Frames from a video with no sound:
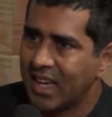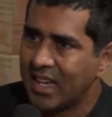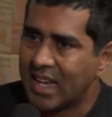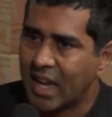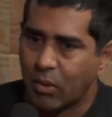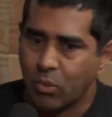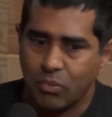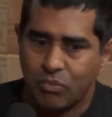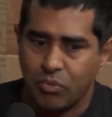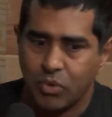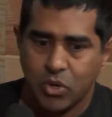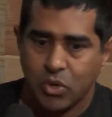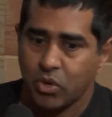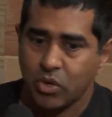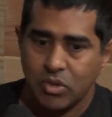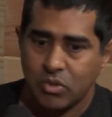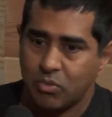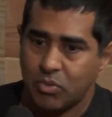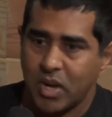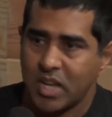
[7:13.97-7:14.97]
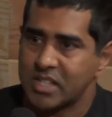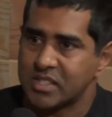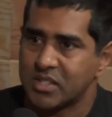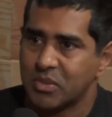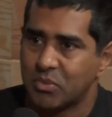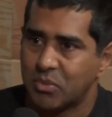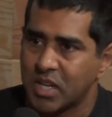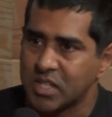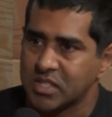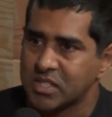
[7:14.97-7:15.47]
Now, if we couldn't raise
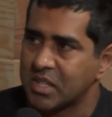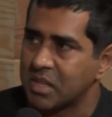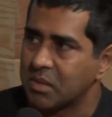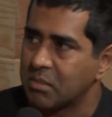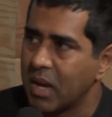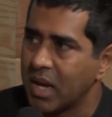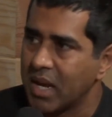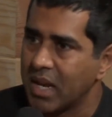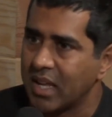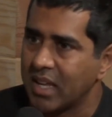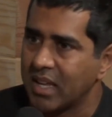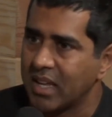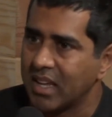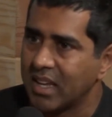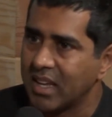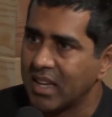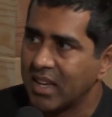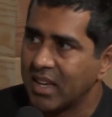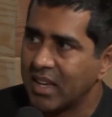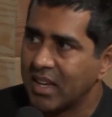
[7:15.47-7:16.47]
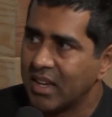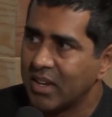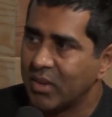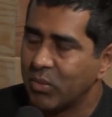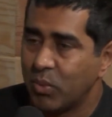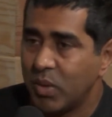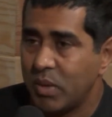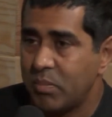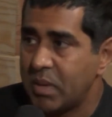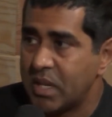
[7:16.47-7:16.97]
the rest of the money,
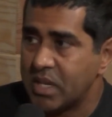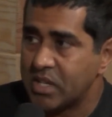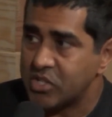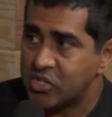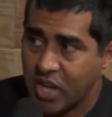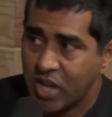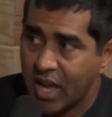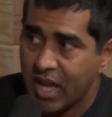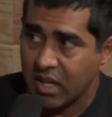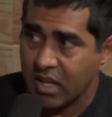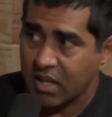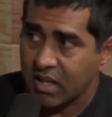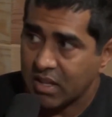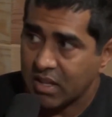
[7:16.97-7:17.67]
we'd be in jail.